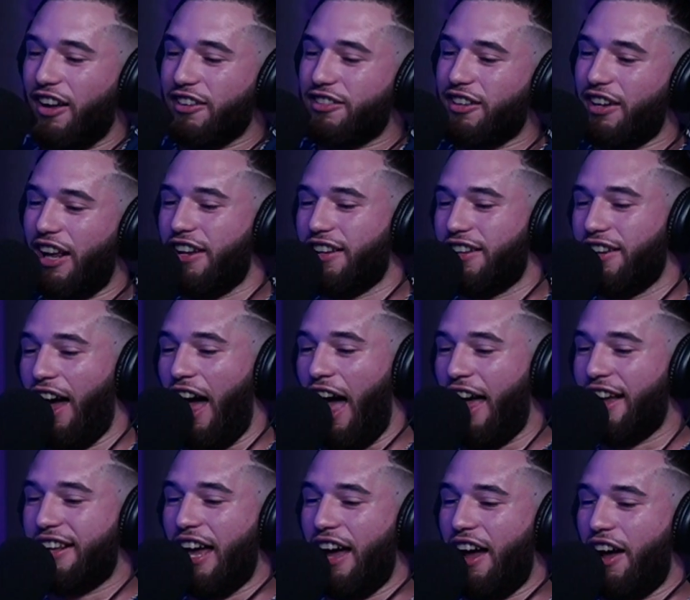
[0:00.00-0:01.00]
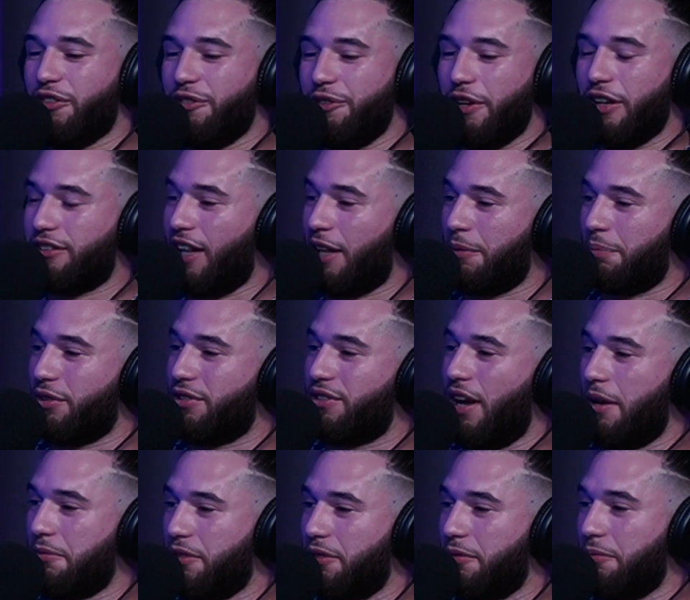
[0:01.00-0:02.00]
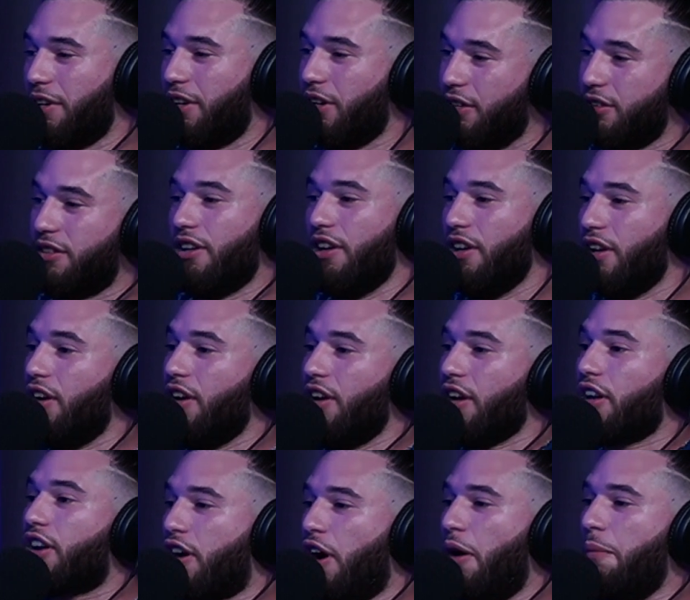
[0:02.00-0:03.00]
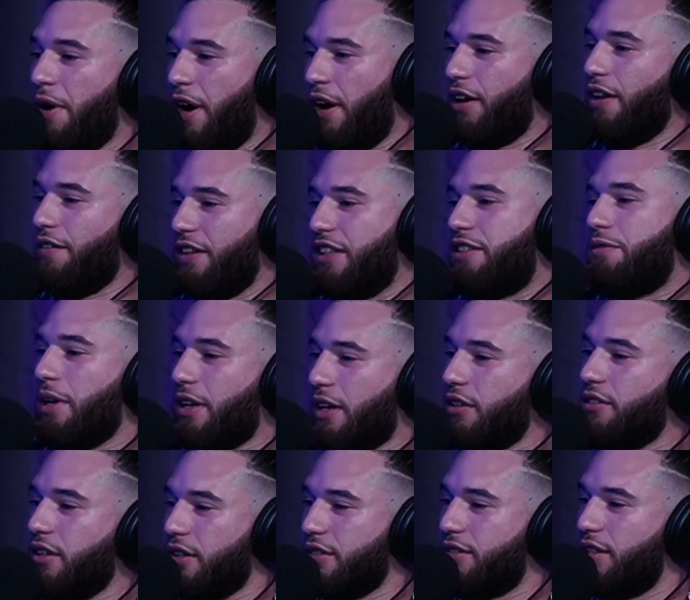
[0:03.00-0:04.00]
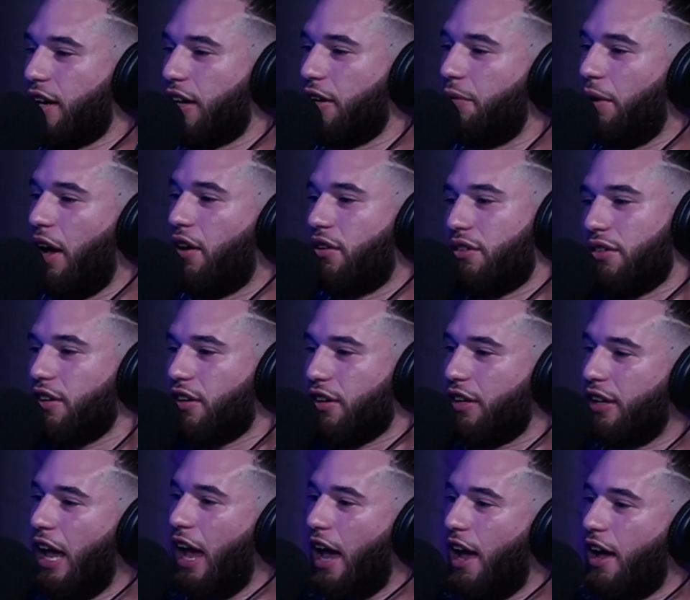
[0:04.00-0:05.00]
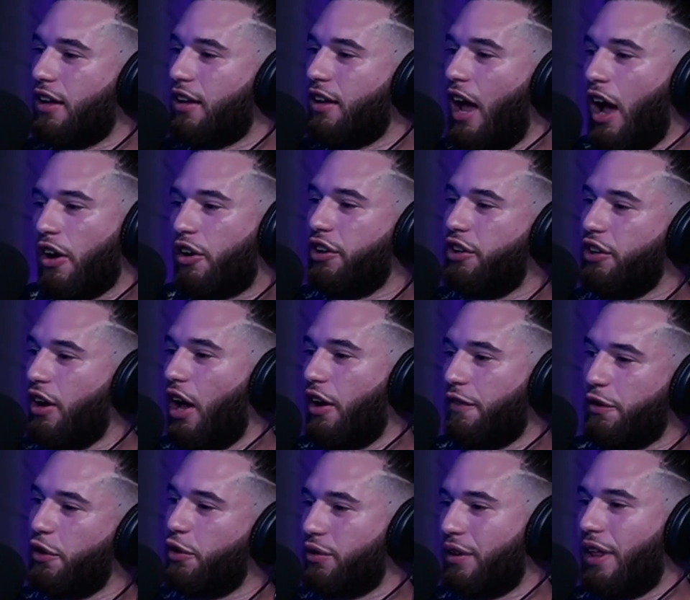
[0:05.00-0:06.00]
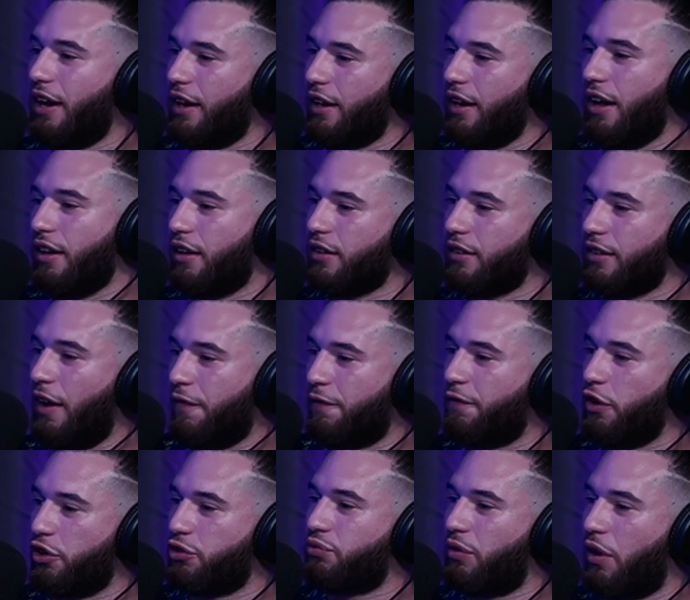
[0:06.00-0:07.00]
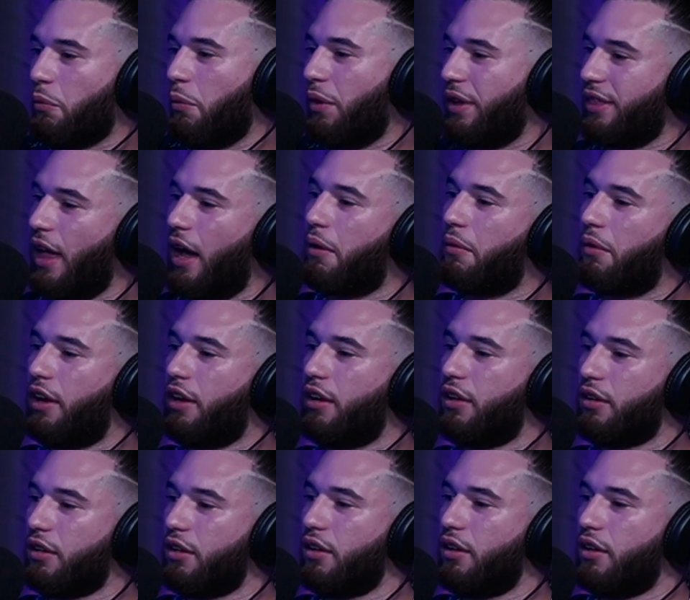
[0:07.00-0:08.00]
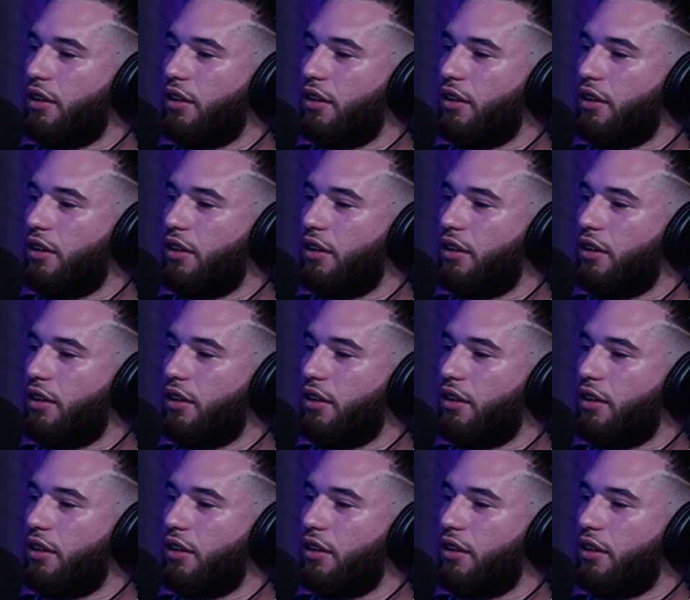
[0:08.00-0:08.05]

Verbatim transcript: and also like I get how you get to that perception because comparatively speaking to the second round, yeah, how could you not feel that like that first round went that way?